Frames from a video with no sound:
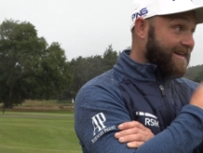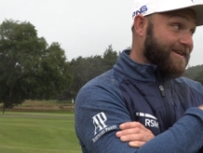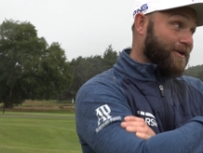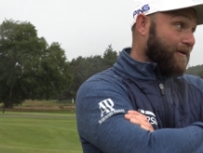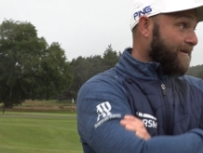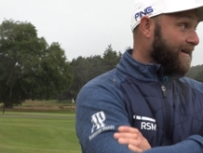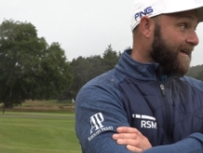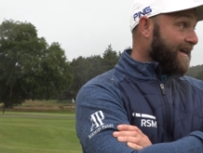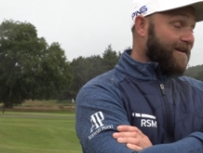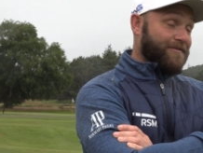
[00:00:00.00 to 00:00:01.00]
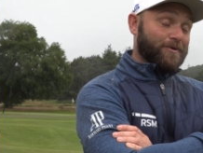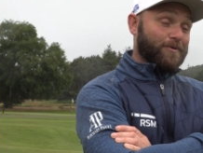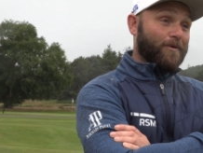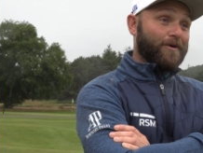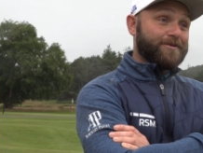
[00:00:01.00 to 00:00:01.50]
You know, if you're
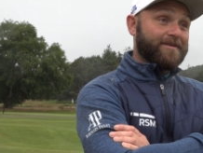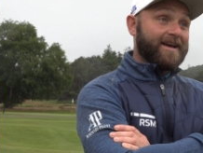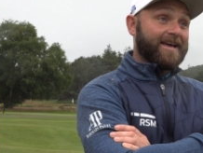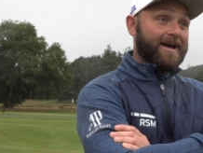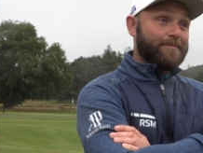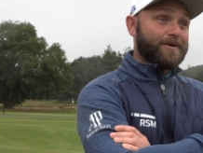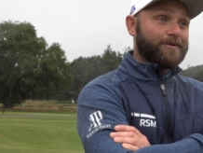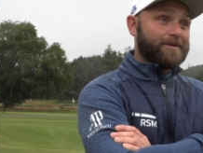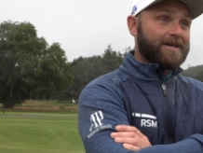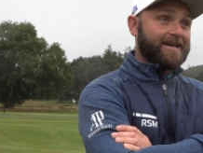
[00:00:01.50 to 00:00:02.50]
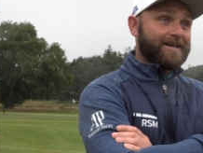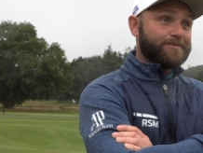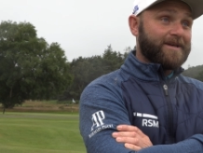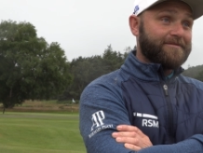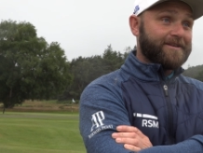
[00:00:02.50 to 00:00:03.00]
not quite on your A game, it'll uh,
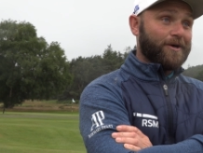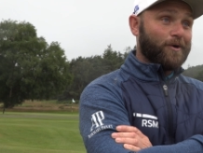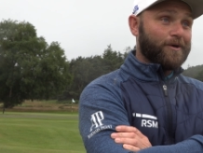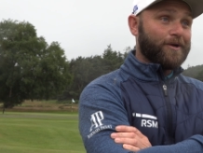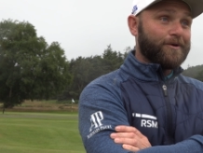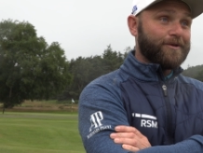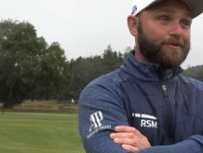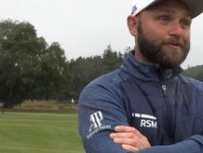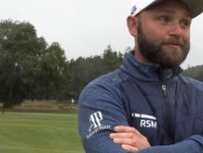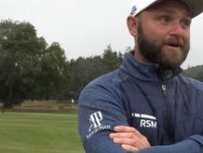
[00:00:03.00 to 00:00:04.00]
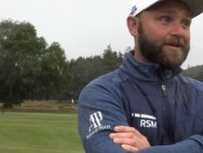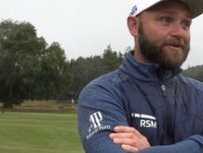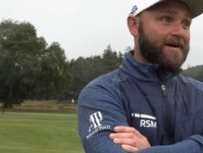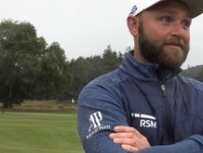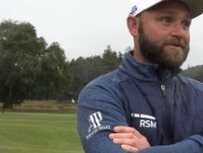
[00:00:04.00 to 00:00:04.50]
it'll definitely highlight your uh,
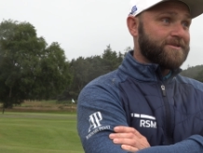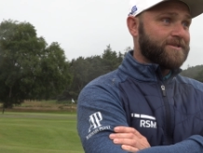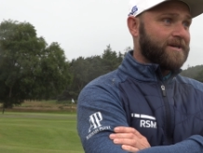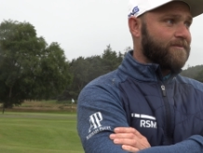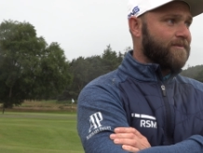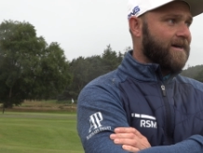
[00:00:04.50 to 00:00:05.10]
your errors. So.